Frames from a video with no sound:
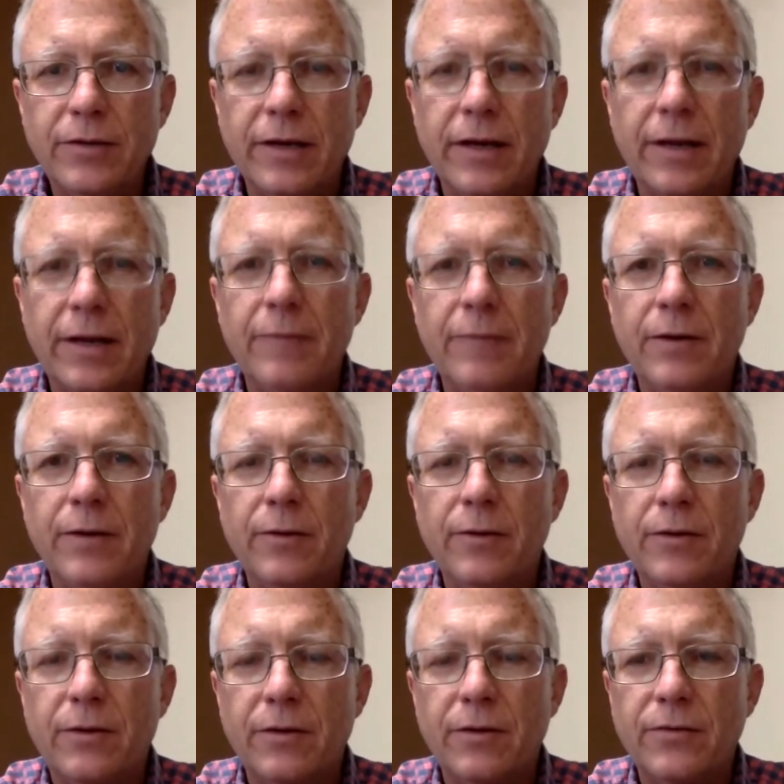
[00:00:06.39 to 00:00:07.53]
and I'm here
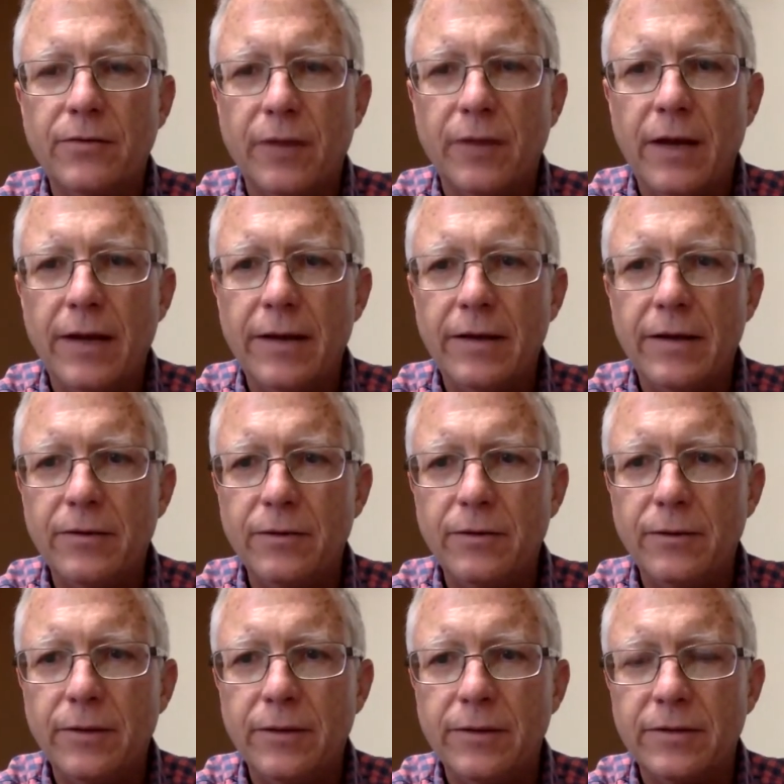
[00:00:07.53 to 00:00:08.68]
with Chris Folayan,
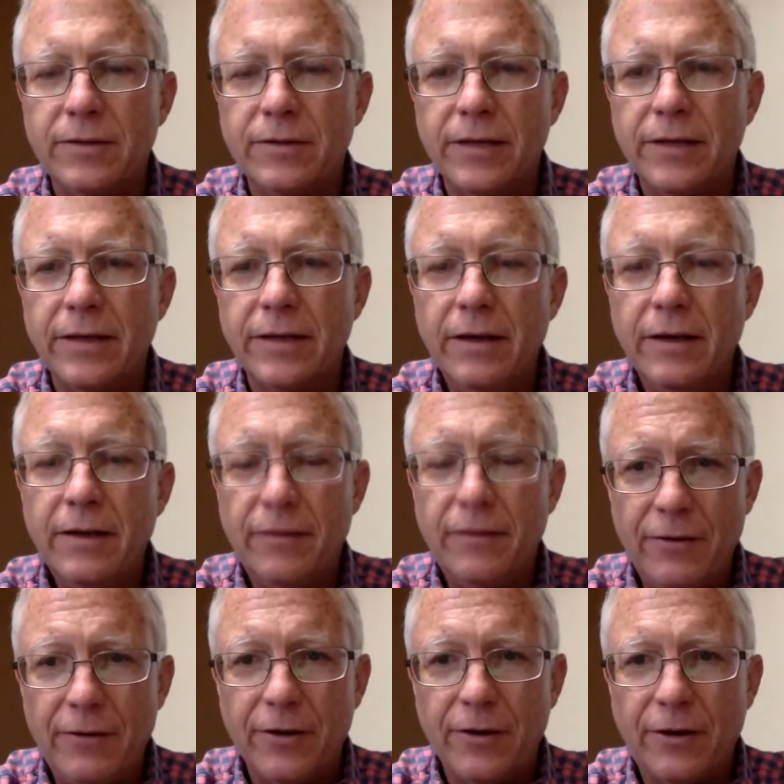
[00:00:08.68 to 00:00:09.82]
who is the
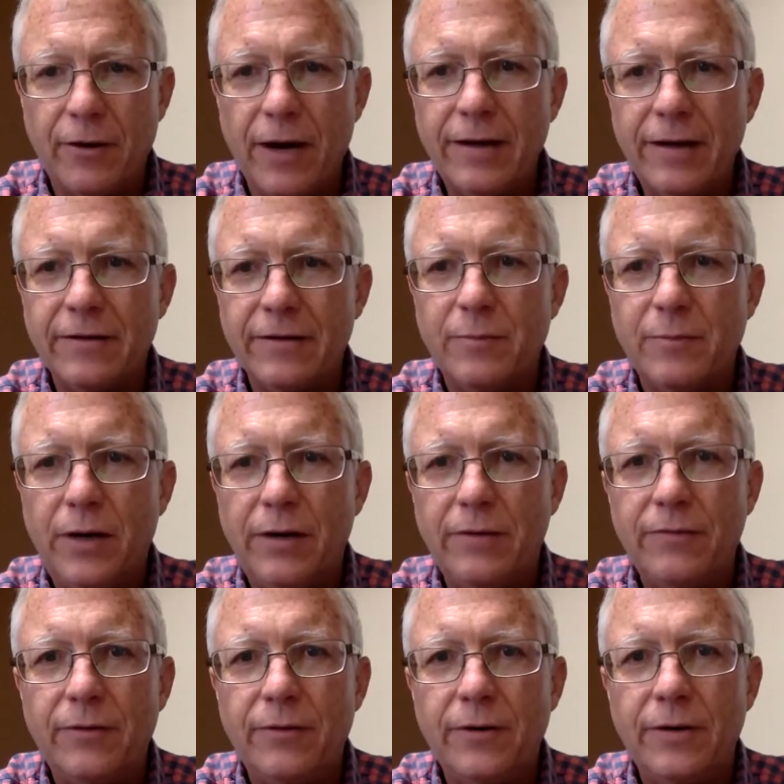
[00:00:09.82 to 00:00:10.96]
founder, correct, of Mall
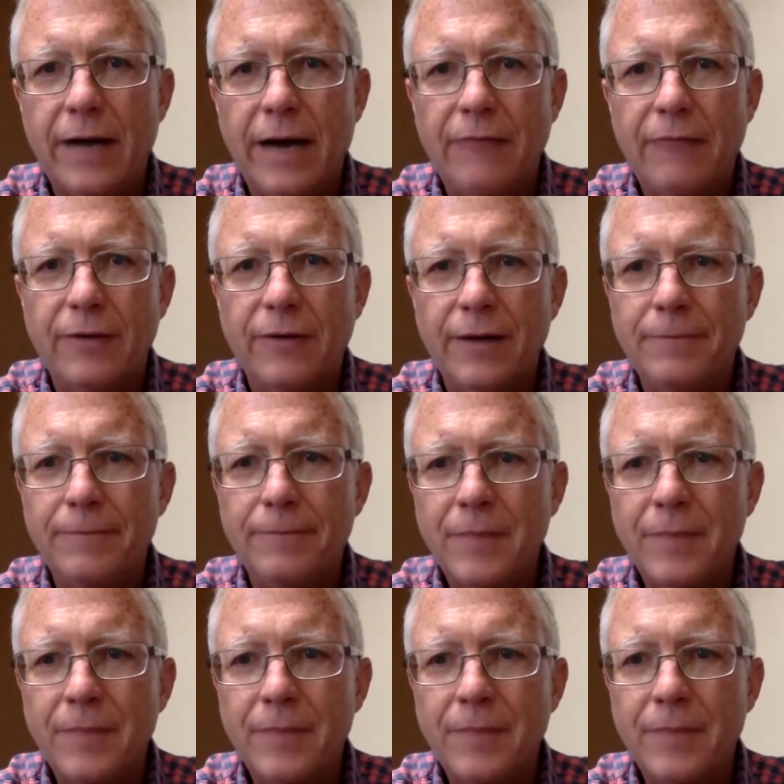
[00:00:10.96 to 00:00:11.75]
for Africa.